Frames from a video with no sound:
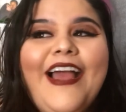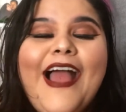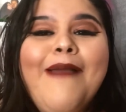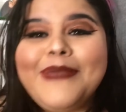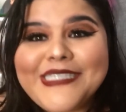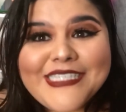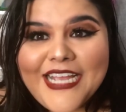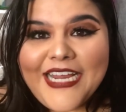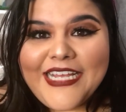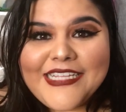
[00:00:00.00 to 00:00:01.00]
I'm
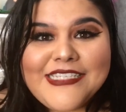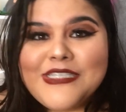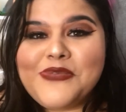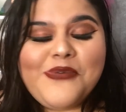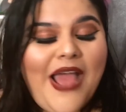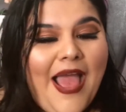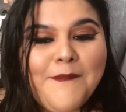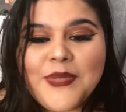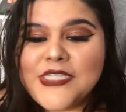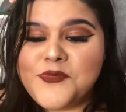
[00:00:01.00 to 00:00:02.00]
excited to see what
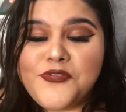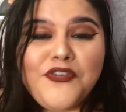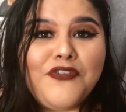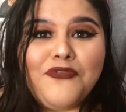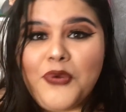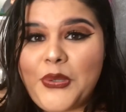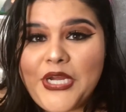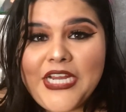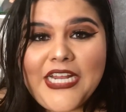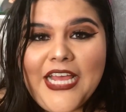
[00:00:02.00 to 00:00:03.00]
happens moving
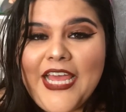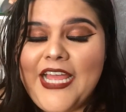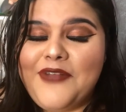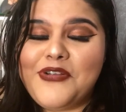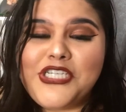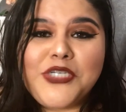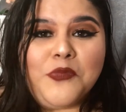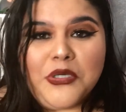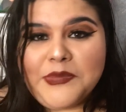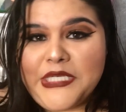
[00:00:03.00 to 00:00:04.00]
forward and reaching
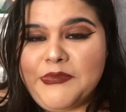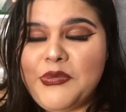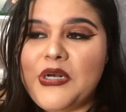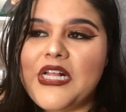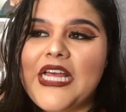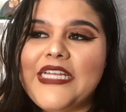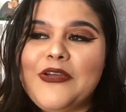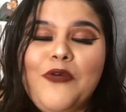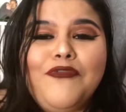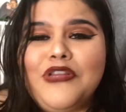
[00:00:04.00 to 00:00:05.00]
more people, and
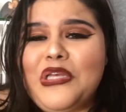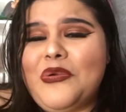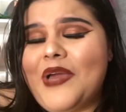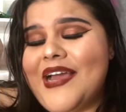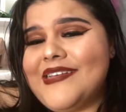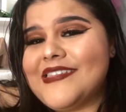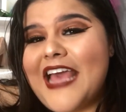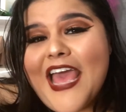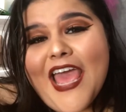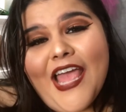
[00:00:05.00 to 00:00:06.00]
hopefully you guys
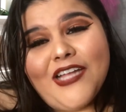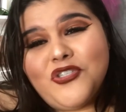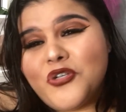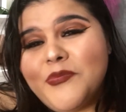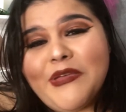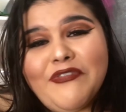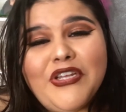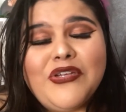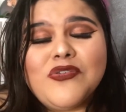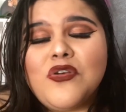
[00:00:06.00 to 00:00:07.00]
enjoy my
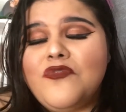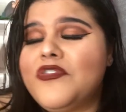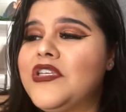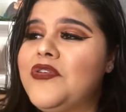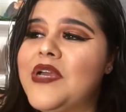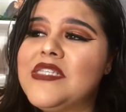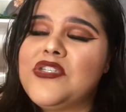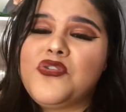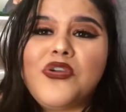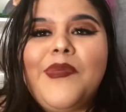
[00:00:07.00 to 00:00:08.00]
videos. Hopefully you guys
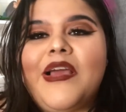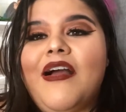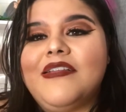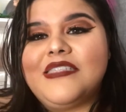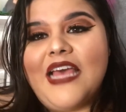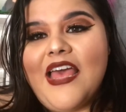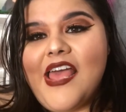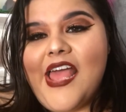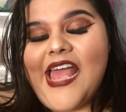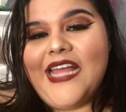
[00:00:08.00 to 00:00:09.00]
enjoy my
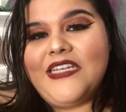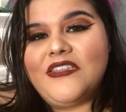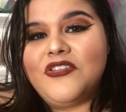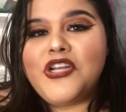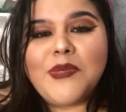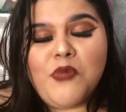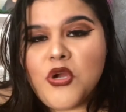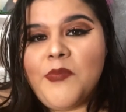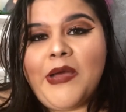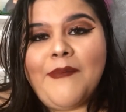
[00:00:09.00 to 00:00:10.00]
content and learning more
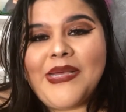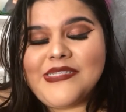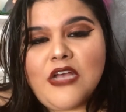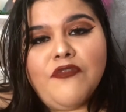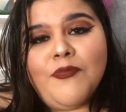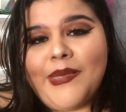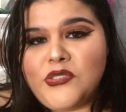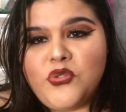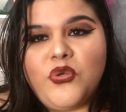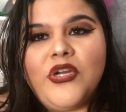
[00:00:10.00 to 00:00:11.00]
about myself and my
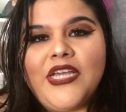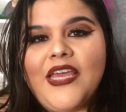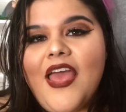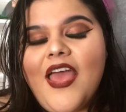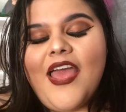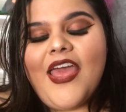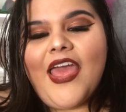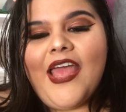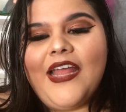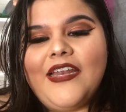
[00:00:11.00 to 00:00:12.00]
story.
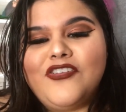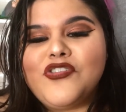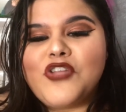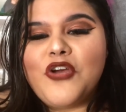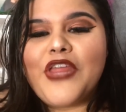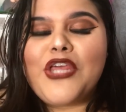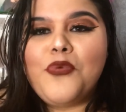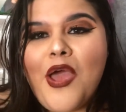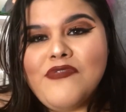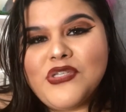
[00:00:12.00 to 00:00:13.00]
And just know that you
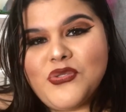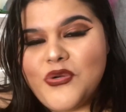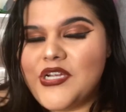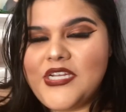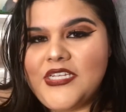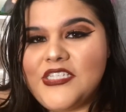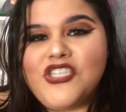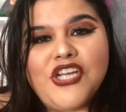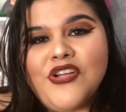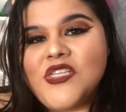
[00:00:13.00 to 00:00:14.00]
have a story to
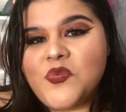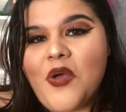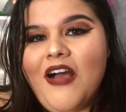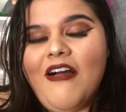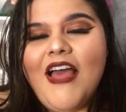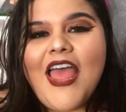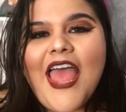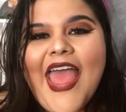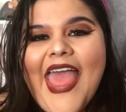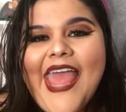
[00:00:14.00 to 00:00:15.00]
share as well,
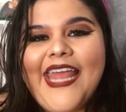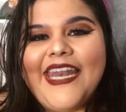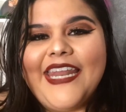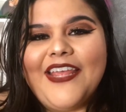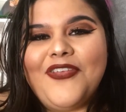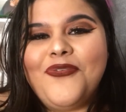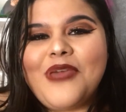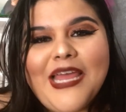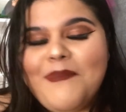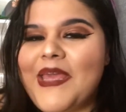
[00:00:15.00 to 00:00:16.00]
and you
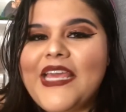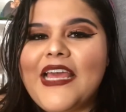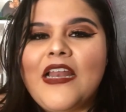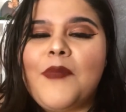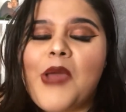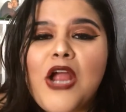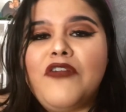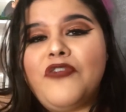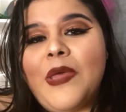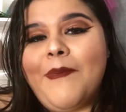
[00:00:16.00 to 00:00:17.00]
can make an
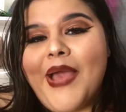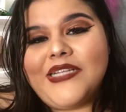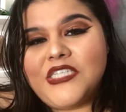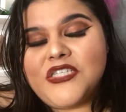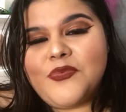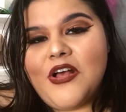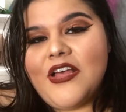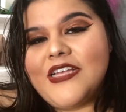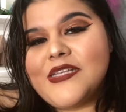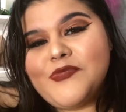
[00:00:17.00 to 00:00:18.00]
powerful impact as well.
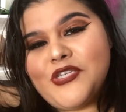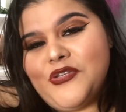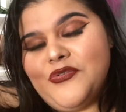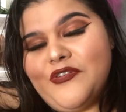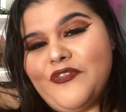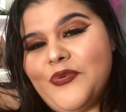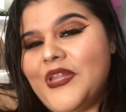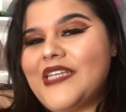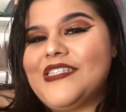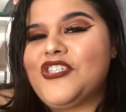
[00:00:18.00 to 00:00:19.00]
It's up to you if you would
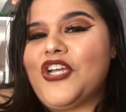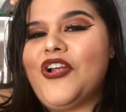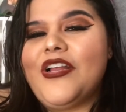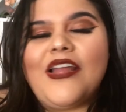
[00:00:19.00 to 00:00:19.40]
like to share it.